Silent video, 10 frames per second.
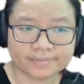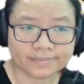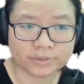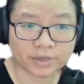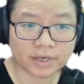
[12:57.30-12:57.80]

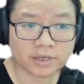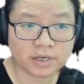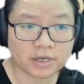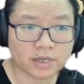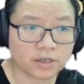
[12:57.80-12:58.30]
Okay,
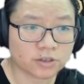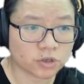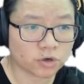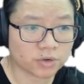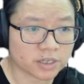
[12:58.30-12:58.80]

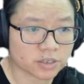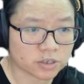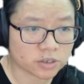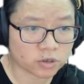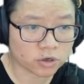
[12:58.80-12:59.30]
so it's
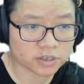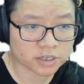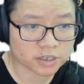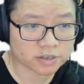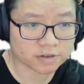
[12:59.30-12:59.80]
not
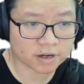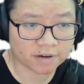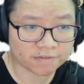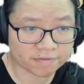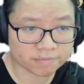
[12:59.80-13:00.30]
just uh,
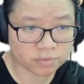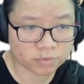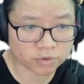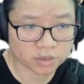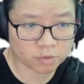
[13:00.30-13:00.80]

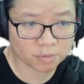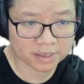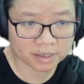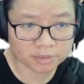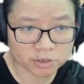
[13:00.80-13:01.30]
total
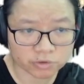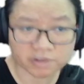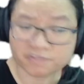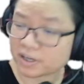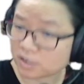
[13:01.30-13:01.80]
momentum, it's total
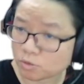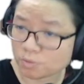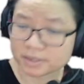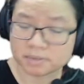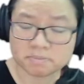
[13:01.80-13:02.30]
final
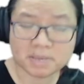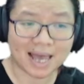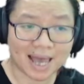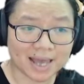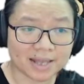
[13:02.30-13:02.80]
momentum,
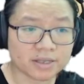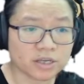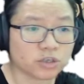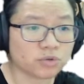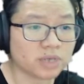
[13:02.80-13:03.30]
and
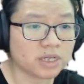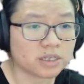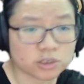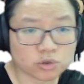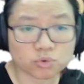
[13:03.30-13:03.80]
you need these two